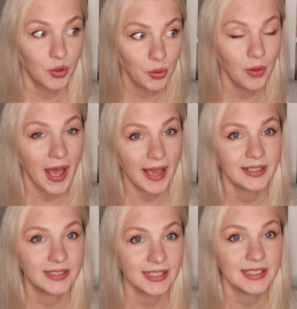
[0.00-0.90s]
who
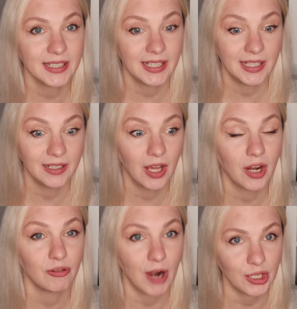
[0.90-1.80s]
acted in
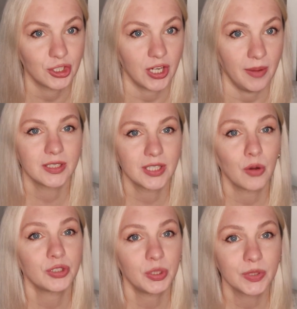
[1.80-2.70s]
Russia.
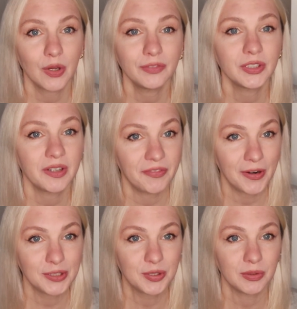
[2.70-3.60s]
So she was often
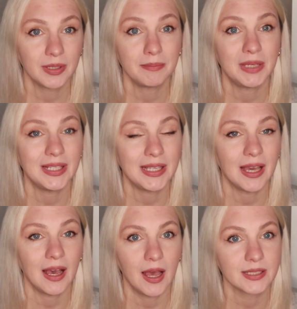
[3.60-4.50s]
referred to in
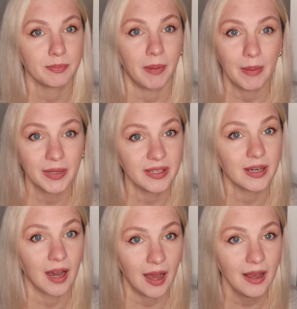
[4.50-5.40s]
media as Baba
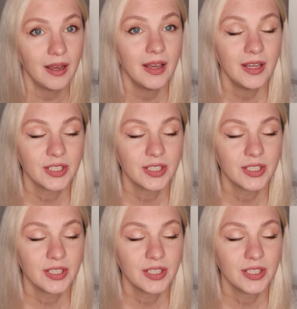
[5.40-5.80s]
Yaga.